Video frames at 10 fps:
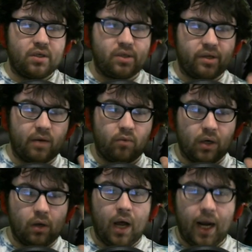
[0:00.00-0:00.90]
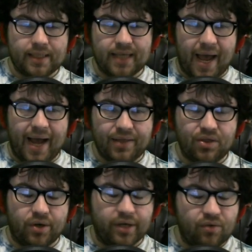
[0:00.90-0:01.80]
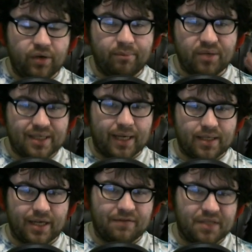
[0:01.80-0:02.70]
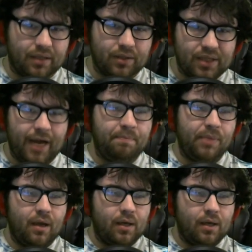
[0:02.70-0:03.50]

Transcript: so that we're locked at 33% every single time,